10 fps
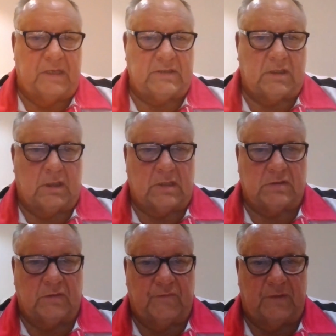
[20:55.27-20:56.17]
asset
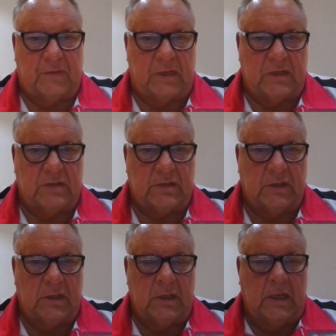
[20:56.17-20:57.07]
class or fund
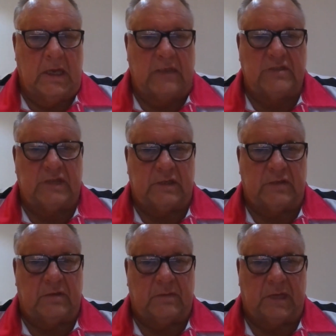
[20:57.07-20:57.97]
manager and stick
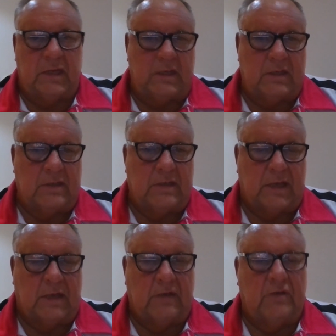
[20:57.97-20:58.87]
to him day in and
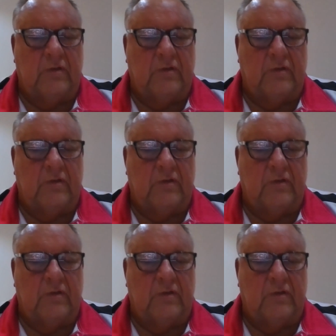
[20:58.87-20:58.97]
day out,